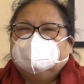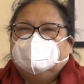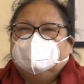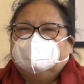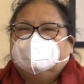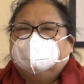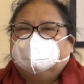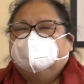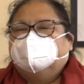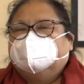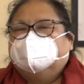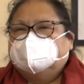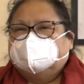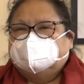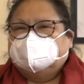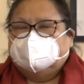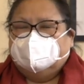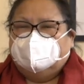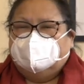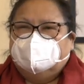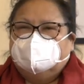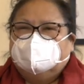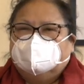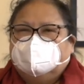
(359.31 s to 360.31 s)
And of course,
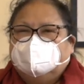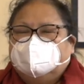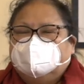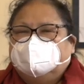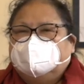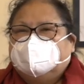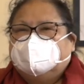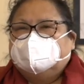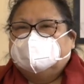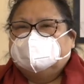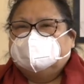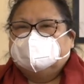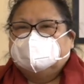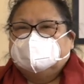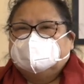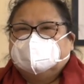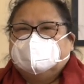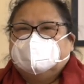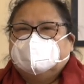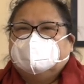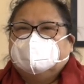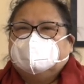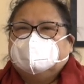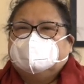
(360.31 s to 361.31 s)
all the other medicines that
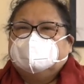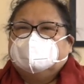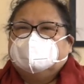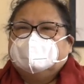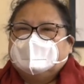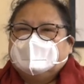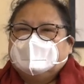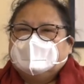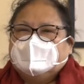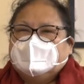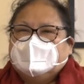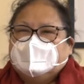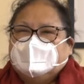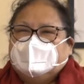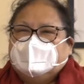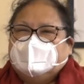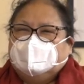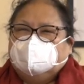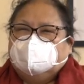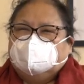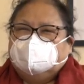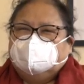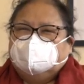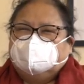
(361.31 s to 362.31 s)
I had.
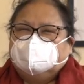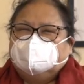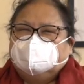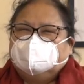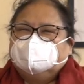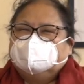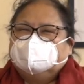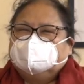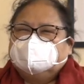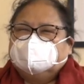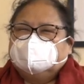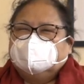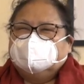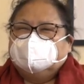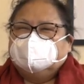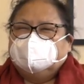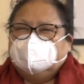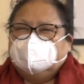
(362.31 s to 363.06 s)
I had herbs like